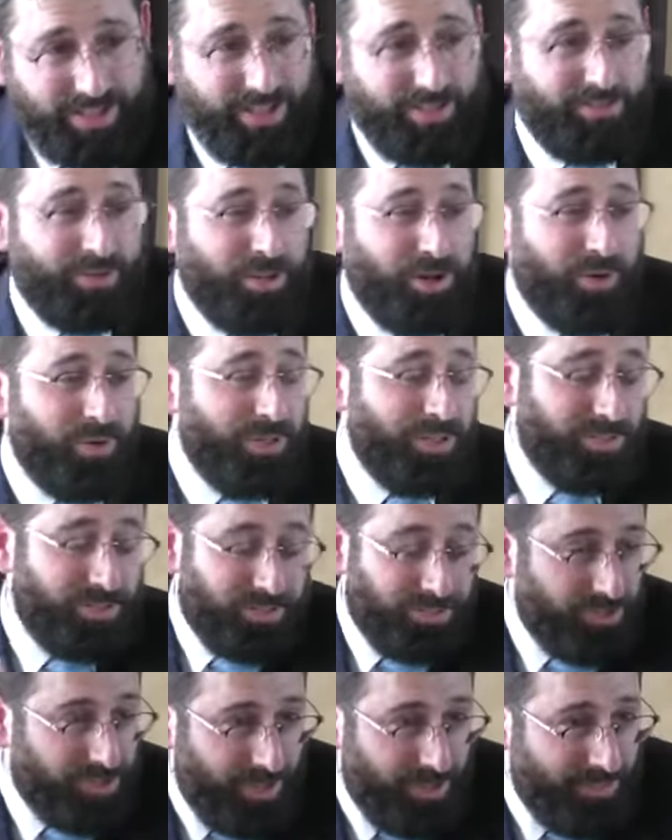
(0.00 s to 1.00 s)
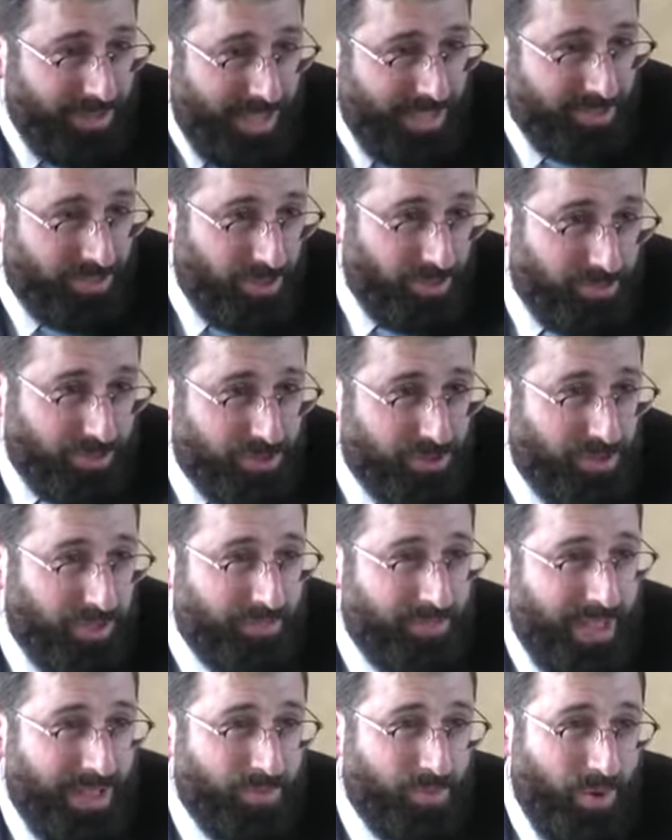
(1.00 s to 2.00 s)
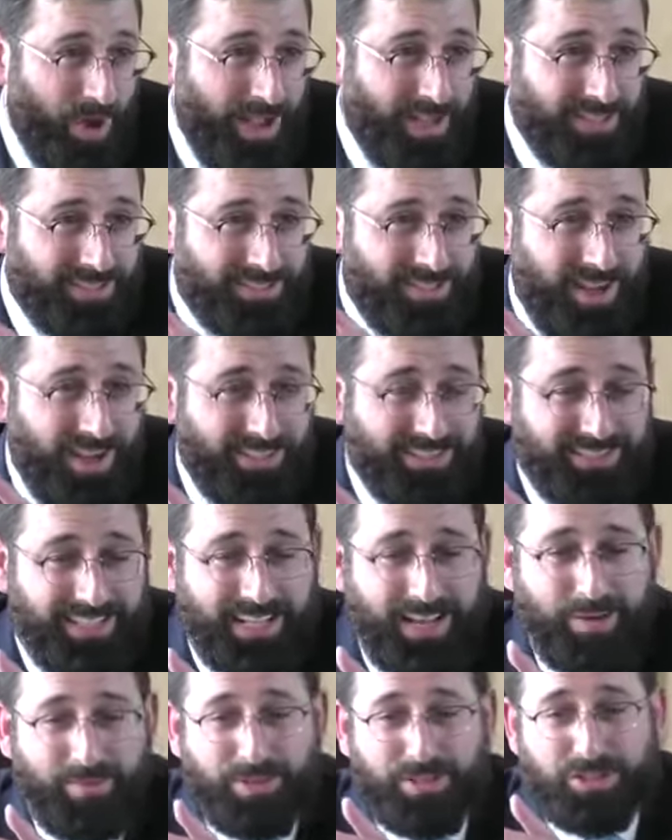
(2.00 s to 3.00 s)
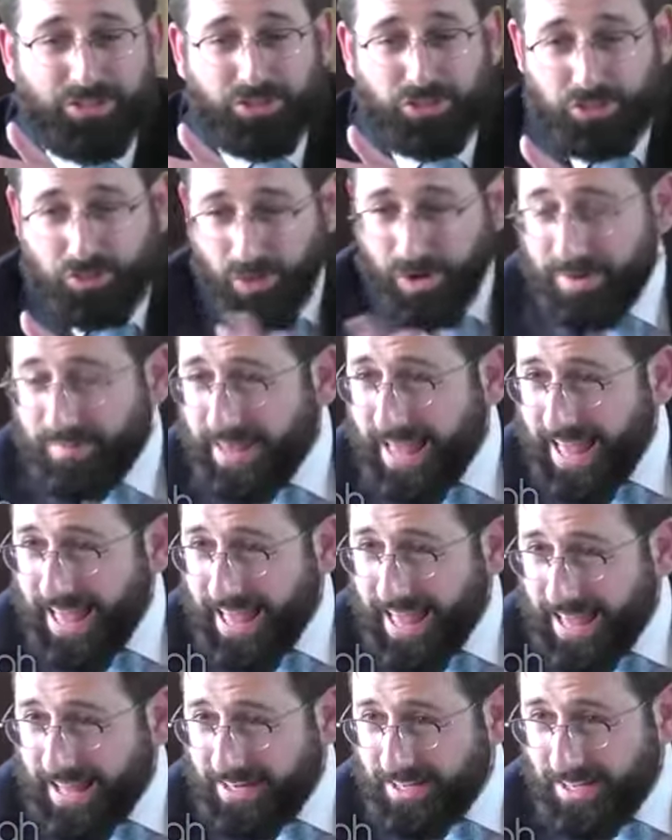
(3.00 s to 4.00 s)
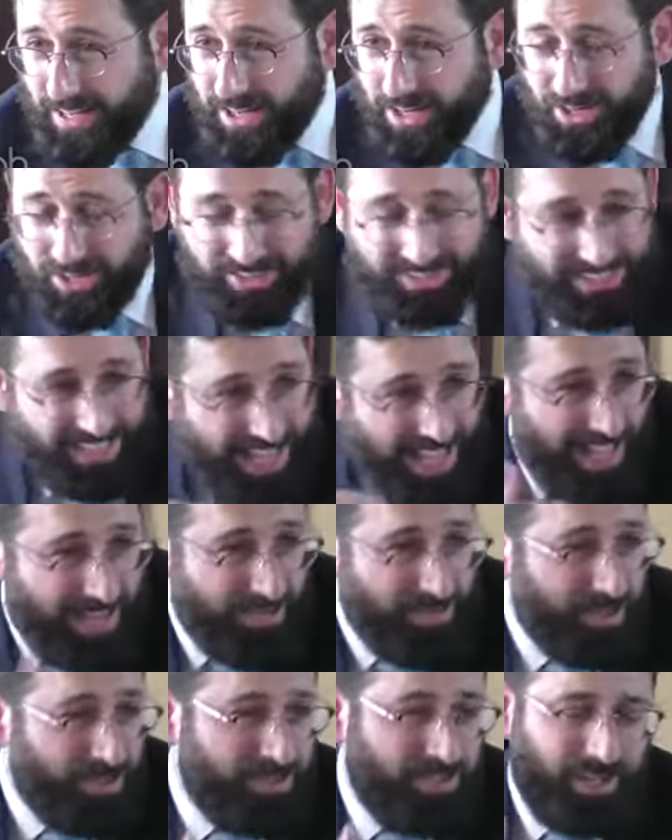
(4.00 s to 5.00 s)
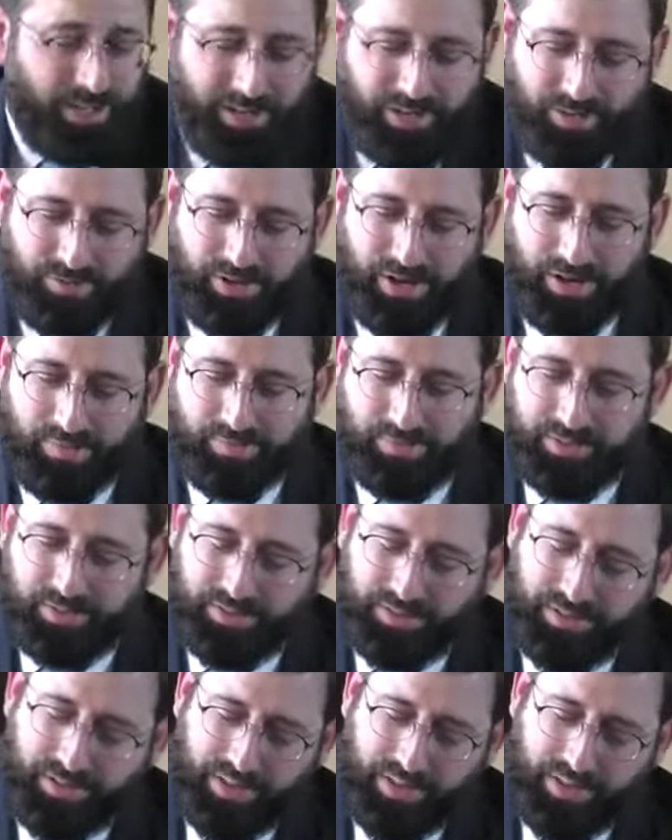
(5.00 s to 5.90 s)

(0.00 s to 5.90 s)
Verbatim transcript: If you don't want to destroy man, don't destroy man. Why is God saying, I'm going to destroy man because the animals are corrupt?